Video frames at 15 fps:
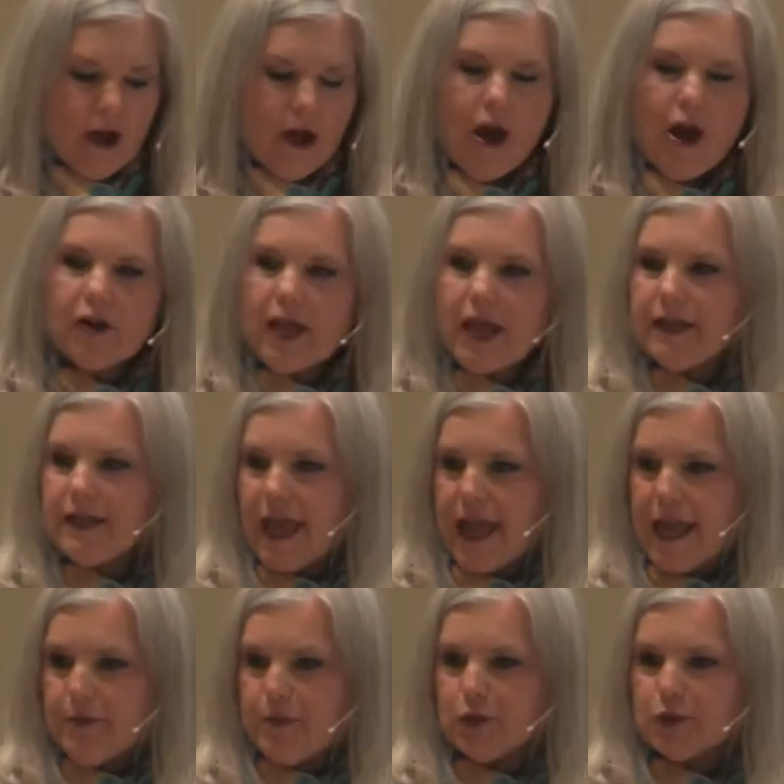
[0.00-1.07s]
are
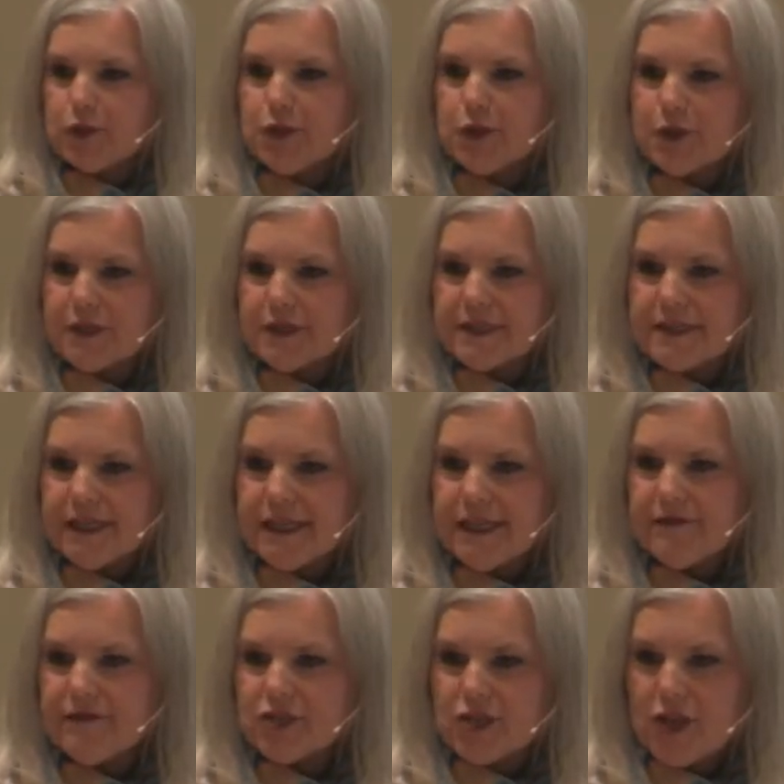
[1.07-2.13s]
unable to
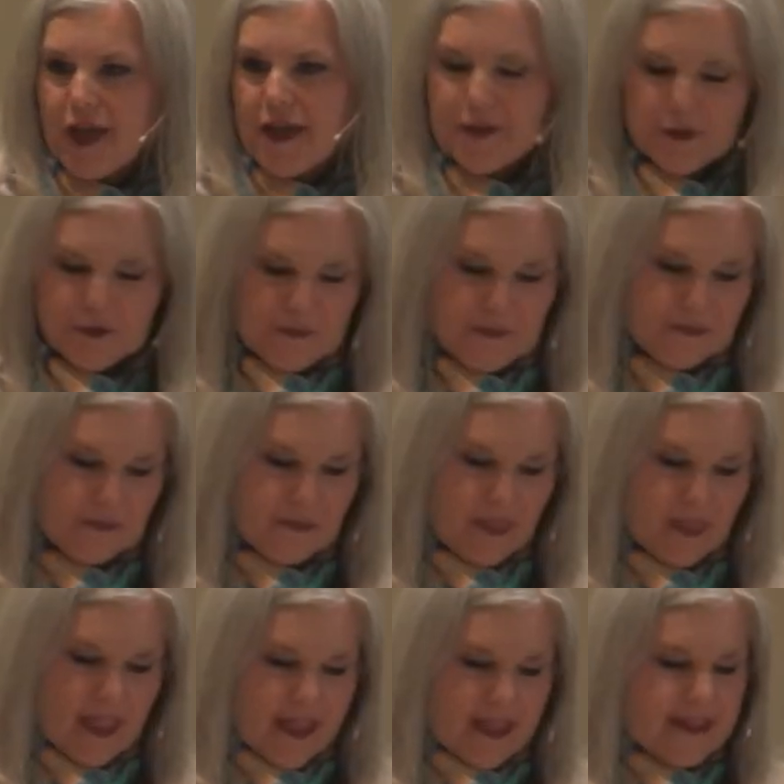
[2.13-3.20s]
conceive a child.
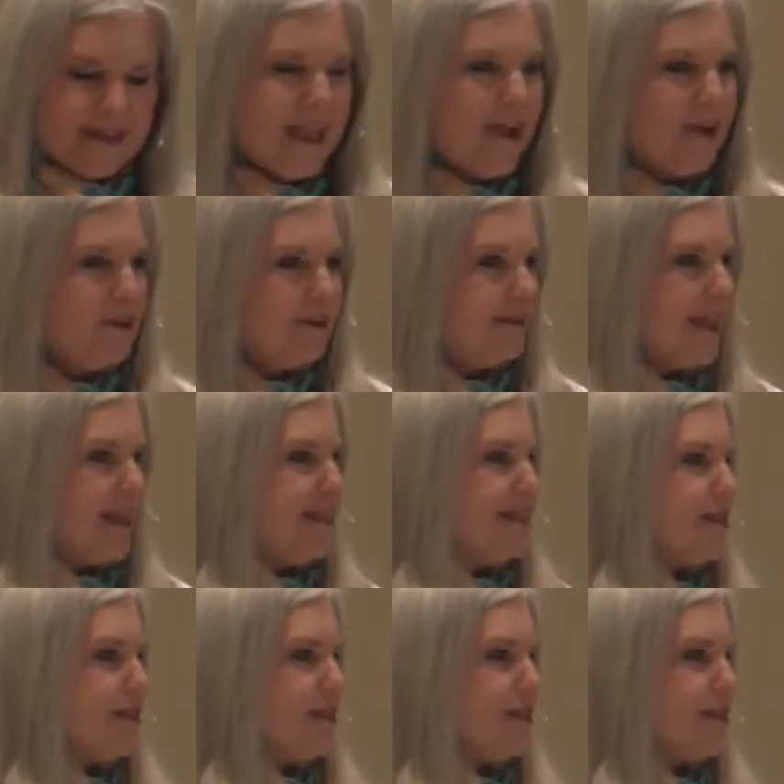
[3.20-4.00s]
Now, ladies,